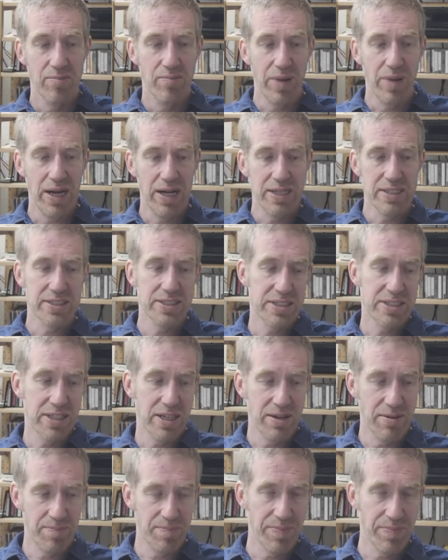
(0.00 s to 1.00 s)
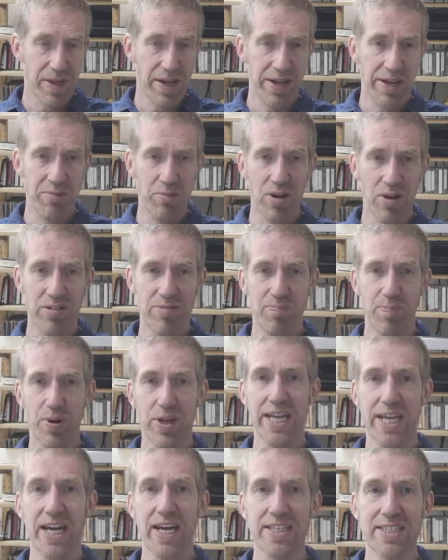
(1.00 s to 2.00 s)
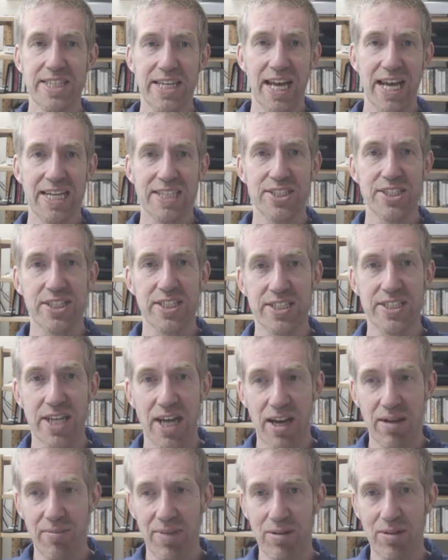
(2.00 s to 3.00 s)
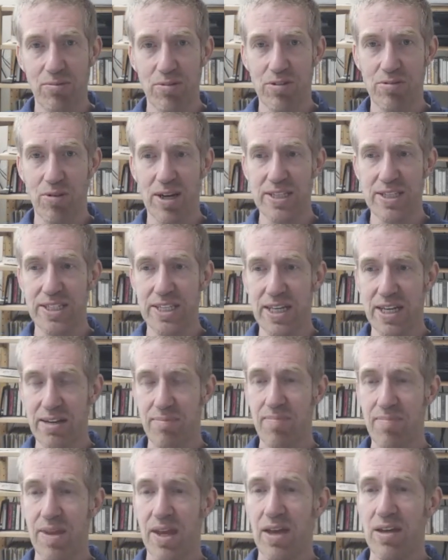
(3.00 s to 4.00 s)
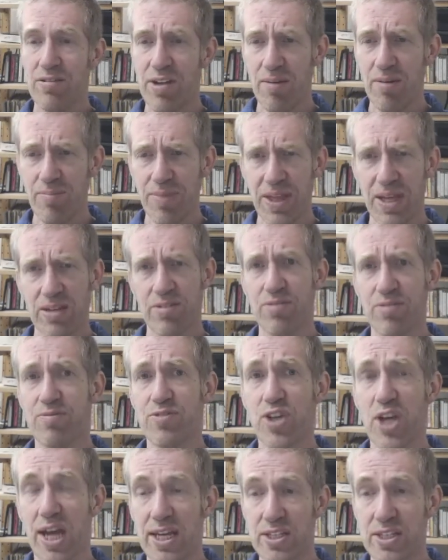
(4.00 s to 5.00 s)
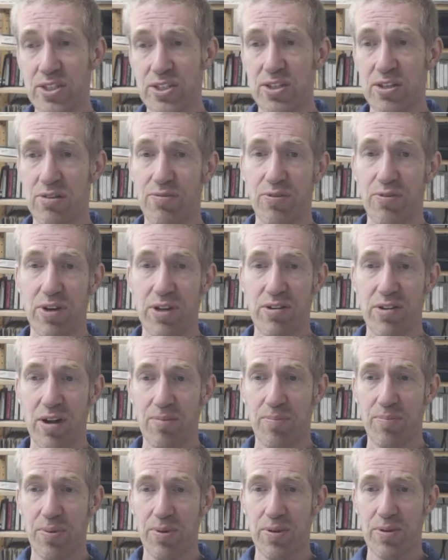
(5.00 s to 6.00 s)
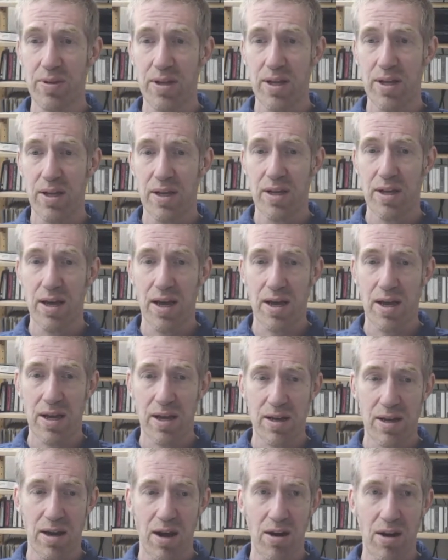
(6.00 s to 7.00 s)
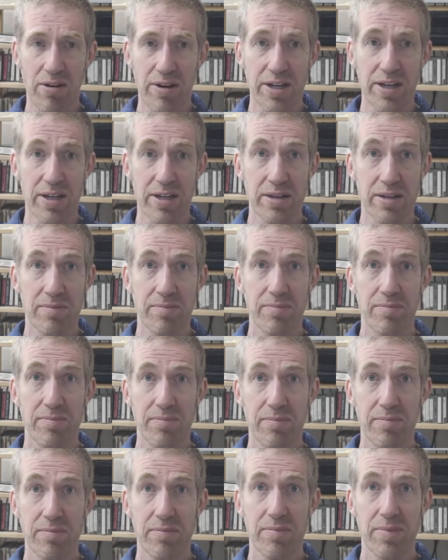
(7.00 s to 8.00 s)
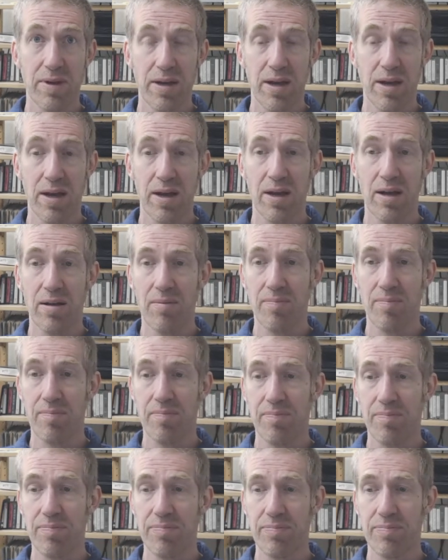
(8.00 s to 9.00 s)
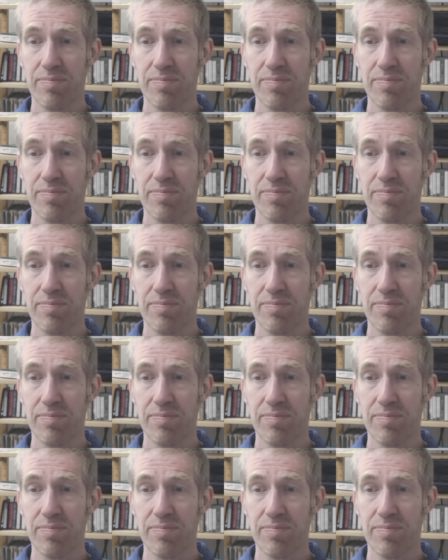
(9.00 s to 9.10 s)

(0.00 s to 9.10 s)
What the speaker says: But and he was pretty cutting edge at the time he was writing it. Some things have changed. So, for example, Oregon, and